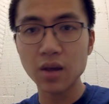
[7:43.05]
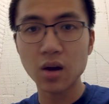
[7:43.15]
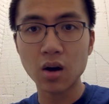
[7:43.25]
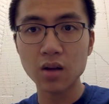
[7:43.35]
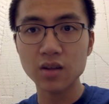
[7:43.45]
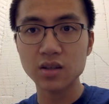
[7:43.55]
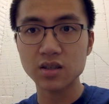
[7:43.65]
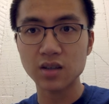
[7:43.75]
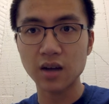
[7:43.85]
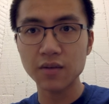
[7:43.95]
all of this
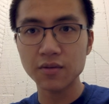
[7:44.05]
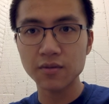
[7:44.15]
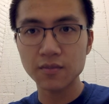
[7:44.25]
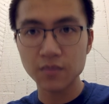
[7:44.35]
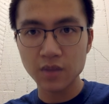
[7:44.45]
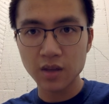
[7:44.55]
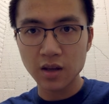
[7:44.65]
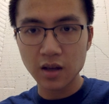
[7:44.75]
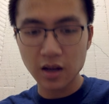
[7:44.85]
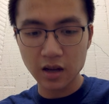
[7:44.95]
stuff,
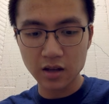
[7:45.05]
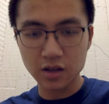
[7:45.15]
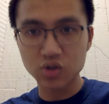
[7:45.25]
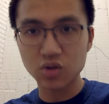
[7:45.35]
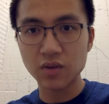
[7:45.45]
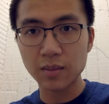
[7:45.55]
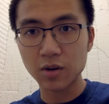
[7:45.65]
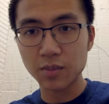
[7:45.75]
and Control V, I'm gonna